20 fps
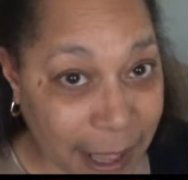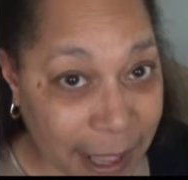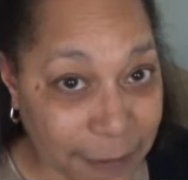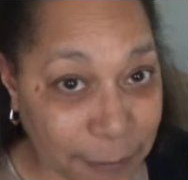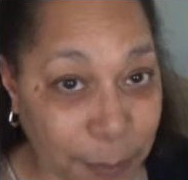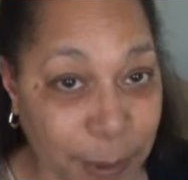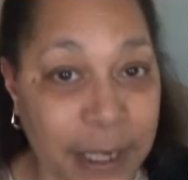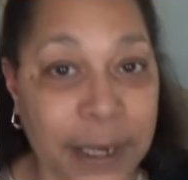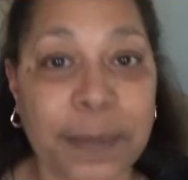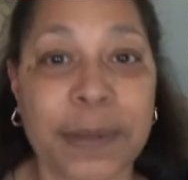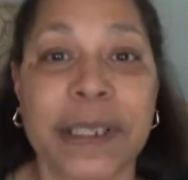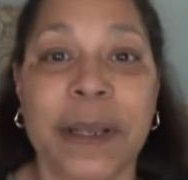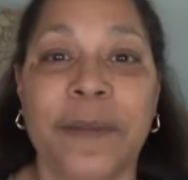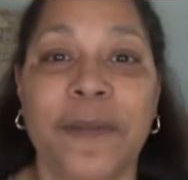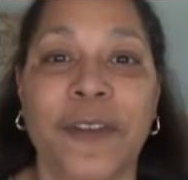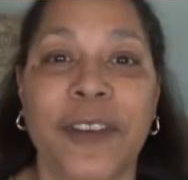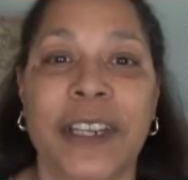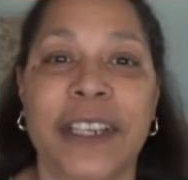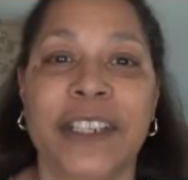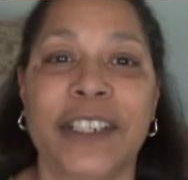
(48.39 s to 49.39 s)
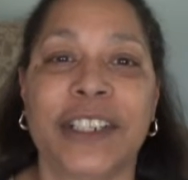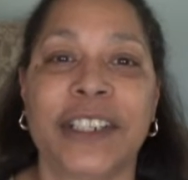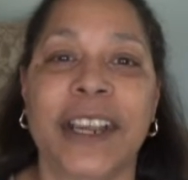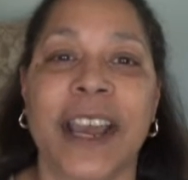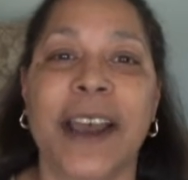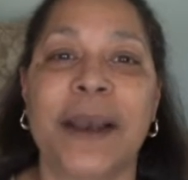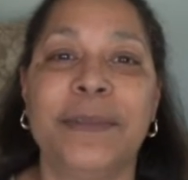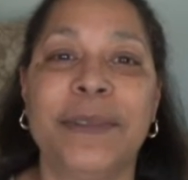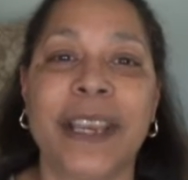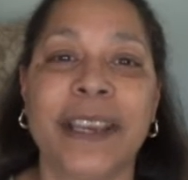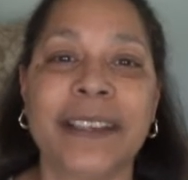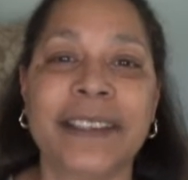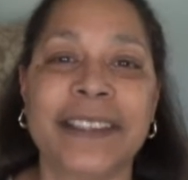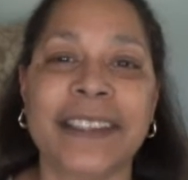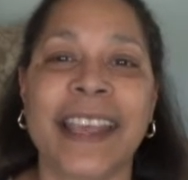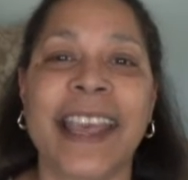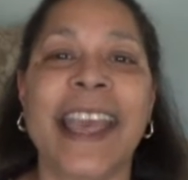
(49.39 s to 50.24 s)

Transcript: have put up some finished objects.